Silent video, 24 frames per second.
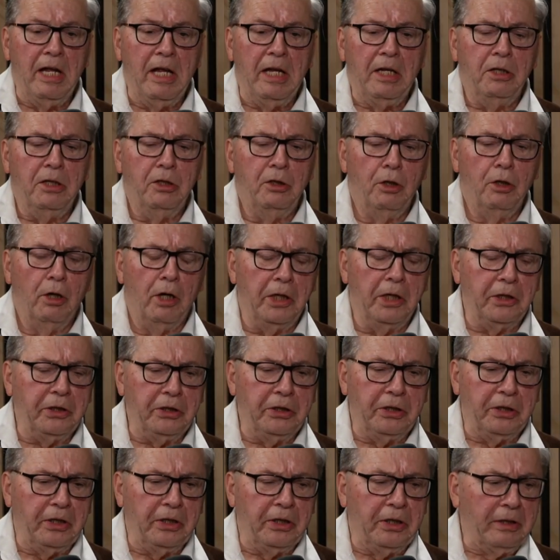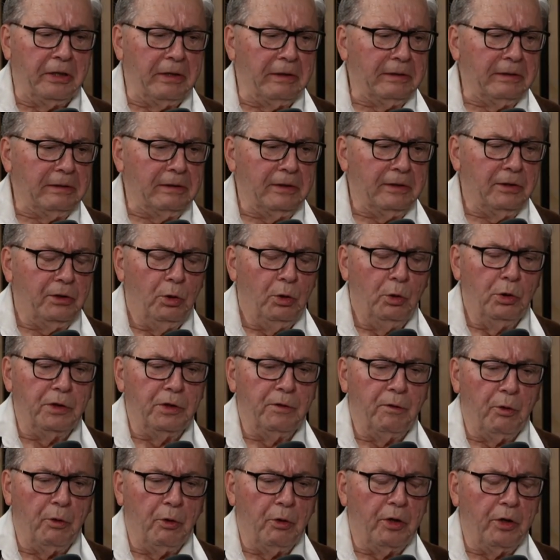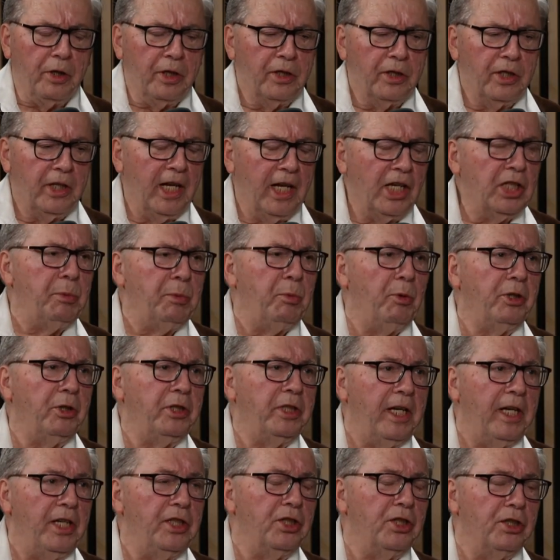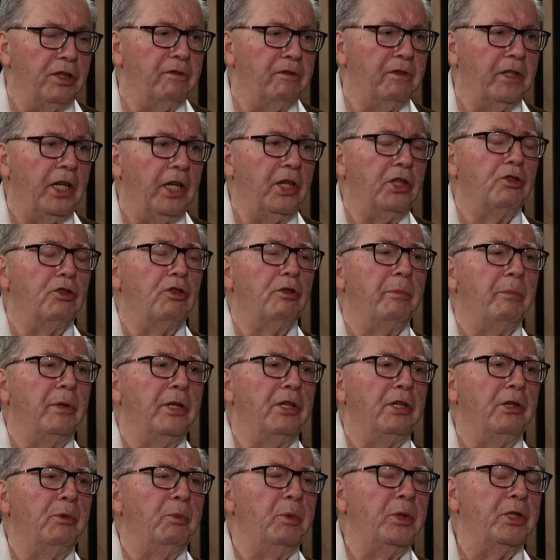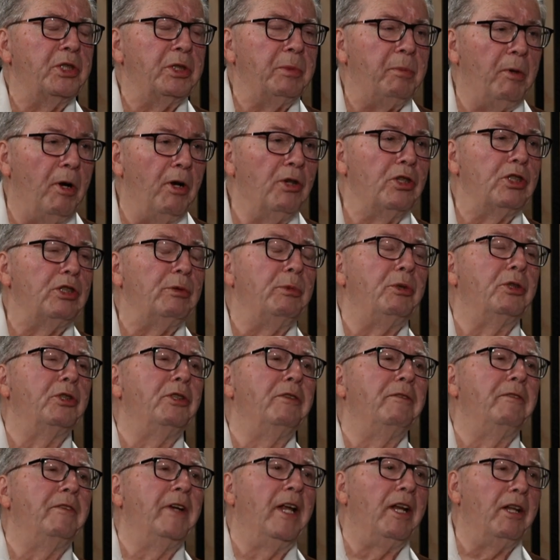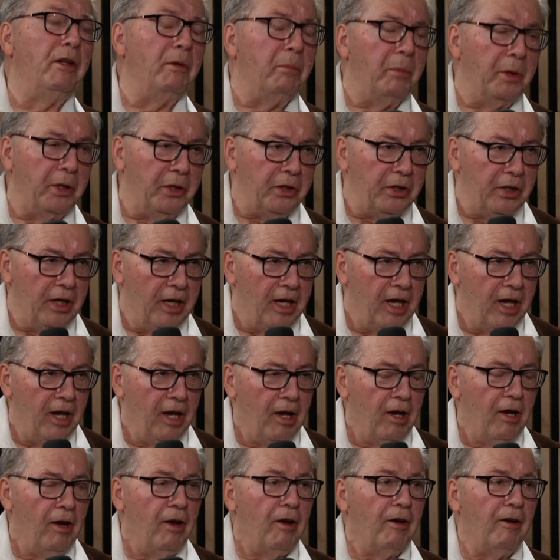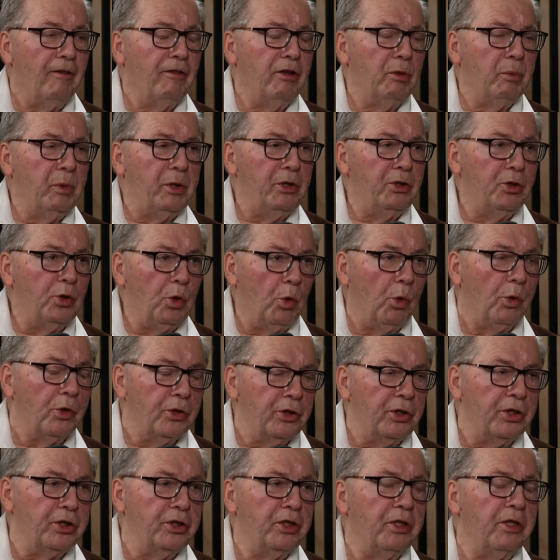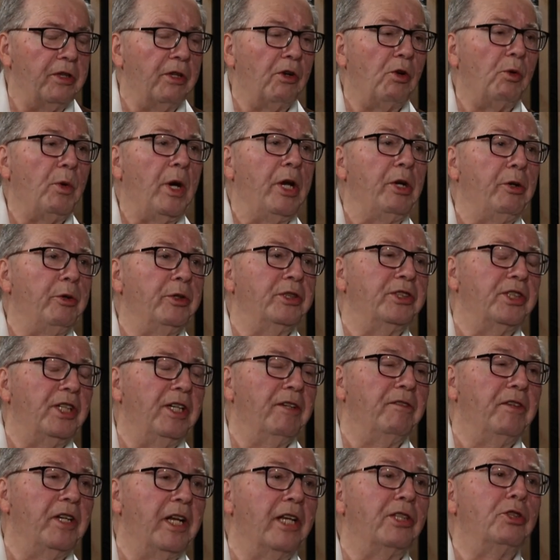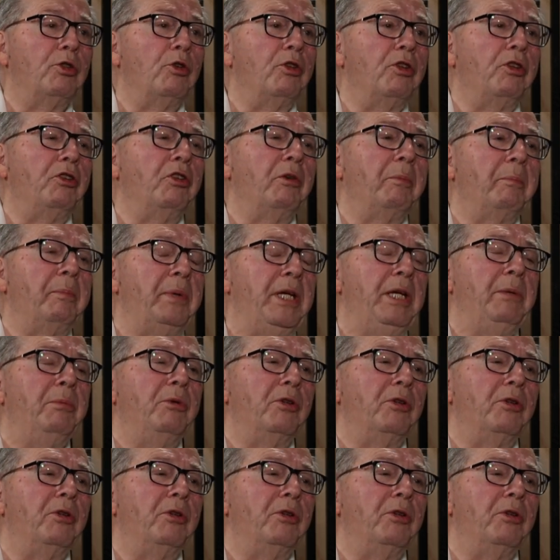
not uh, used for the exploitation of nature, yeah. but the responsible development mm-hmm. of the resources that the Creator has given us so that the people